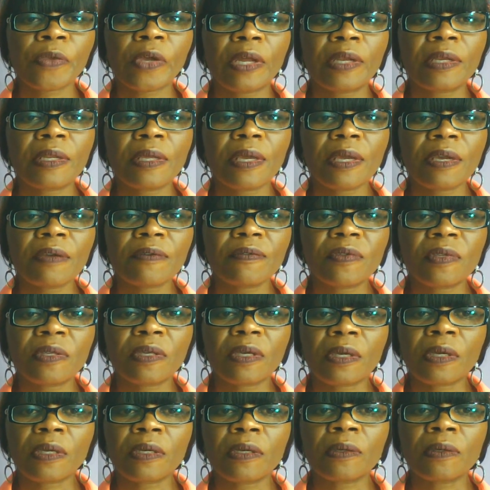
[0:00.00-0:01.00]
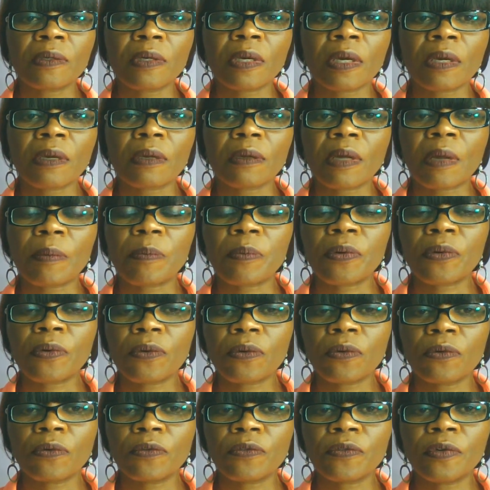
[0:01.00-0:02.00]
And the FDA
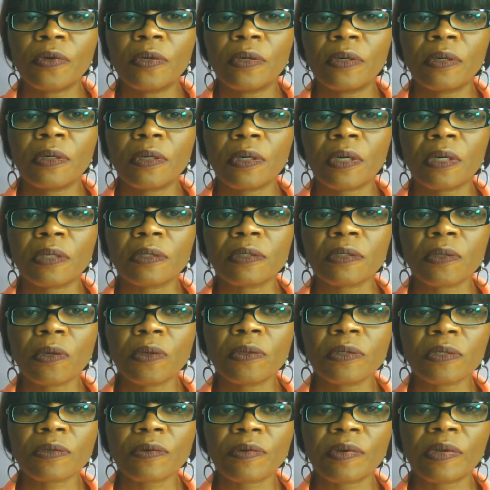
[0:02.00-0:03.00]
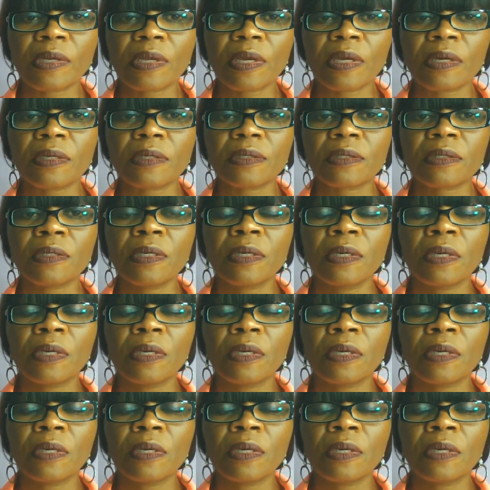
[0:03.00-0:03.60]
approve a sunscreen that is